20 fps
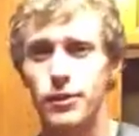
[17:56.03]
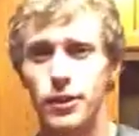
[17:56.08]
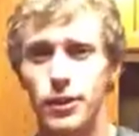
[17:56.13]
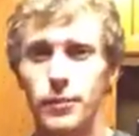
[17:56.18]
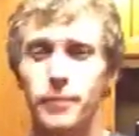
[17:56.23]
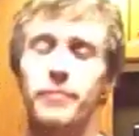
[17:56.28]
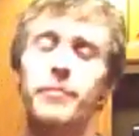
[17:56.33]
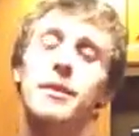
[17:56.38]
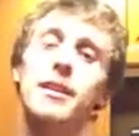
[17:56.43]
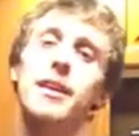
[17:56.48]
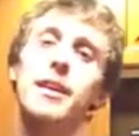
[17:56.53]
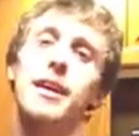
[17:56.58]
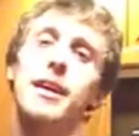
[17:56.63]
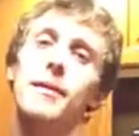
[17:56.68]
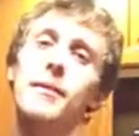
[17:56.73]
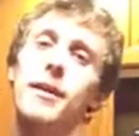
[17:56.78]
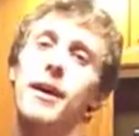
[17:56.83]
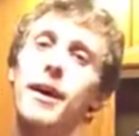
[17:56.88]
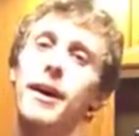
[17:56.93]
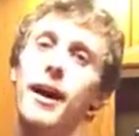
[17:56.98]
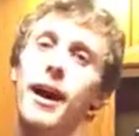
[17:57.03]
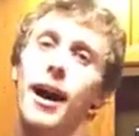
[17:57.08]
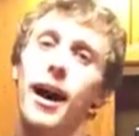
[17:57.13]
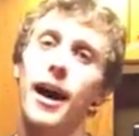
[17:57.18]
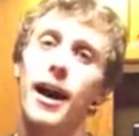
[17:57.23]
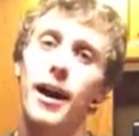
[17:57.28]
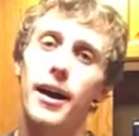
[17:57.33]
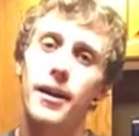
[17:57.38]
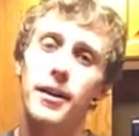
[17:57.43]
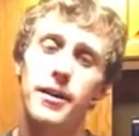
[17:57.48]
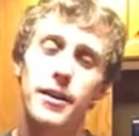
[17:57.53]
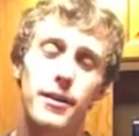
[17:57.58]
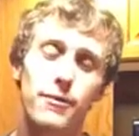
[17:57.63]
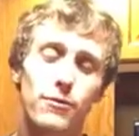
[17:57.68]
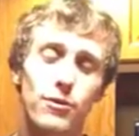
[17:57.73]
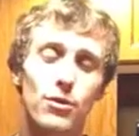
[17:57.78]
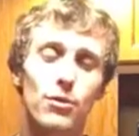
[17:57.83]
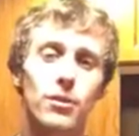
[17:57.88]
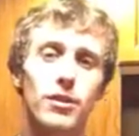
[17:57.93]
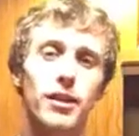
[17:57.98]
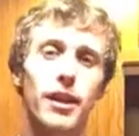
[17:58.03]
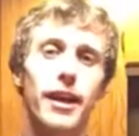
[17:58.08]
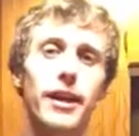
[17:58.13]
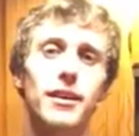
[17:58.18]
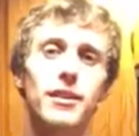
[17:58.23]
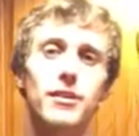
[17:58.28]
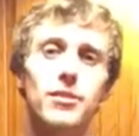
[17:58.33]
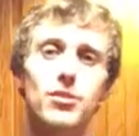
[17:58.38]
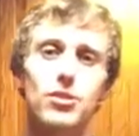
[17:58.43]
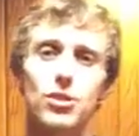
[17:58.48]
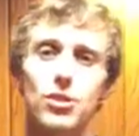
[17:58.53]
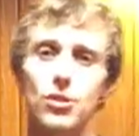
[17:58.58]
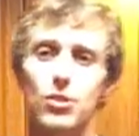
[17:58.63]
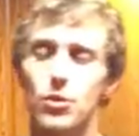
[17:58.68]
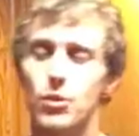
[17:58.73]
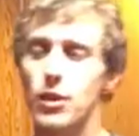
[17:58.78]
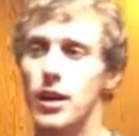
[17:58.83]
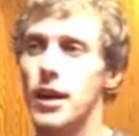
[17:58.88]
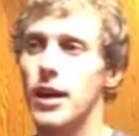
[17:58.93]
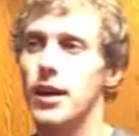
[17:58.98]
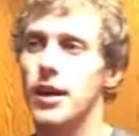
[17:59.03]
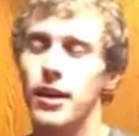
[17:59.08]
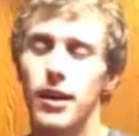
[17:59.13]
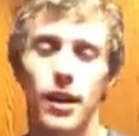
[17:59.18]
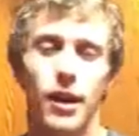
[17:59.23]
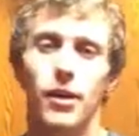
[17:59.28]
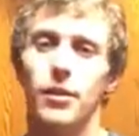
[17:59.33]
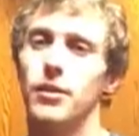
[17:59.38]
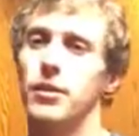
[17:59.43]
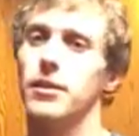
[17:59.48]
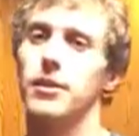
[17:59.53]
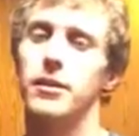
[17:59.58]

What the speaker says: to you. If you would like to, you know,